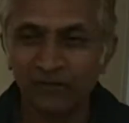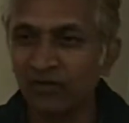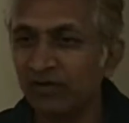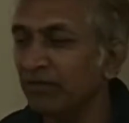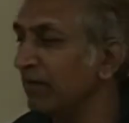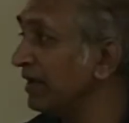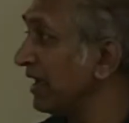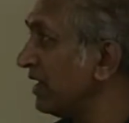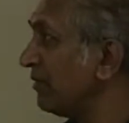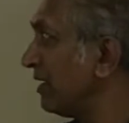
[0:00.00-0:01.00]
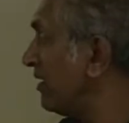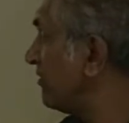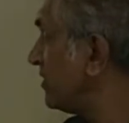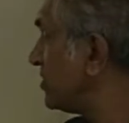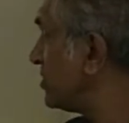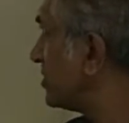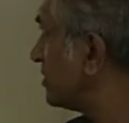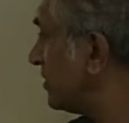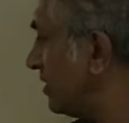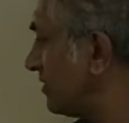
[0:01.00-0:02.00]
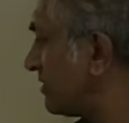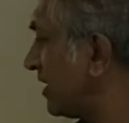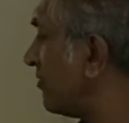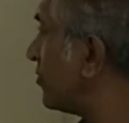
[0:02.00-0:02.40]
So, if you get anybody this time